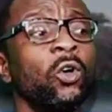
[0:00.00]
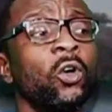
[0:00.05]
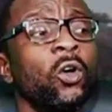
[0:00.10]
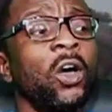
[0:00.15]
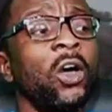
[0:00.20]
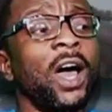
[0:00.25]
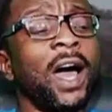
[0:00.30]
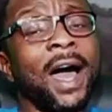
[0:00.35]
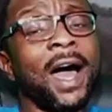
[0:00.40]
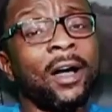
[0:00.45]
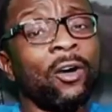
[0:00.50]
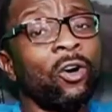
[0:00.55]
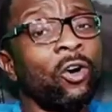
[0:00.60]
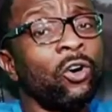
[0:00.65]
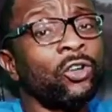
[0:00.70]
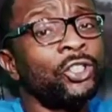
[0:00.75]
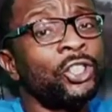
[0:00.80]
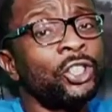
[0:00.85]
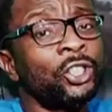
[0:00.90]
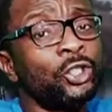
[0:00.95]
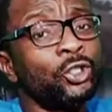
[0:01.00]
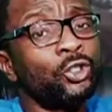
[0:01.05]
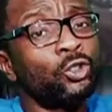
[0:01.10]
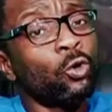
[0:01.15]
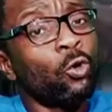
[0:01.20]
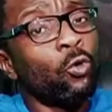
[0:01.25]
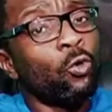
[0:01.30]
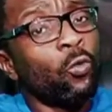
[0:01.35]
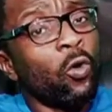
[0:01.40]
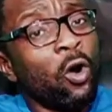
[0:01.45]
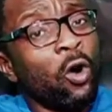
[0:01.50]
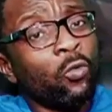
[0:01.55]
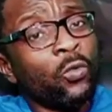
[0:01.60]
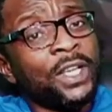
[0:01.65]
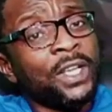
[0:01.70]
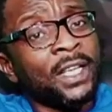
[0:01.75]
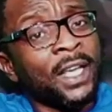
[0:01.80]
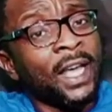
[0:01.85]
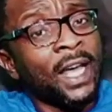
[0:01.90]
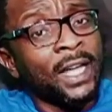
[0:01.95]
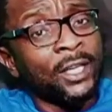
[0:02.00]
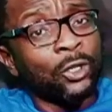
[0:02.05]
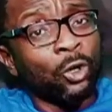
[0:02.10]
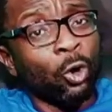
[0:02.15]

according to what we heard,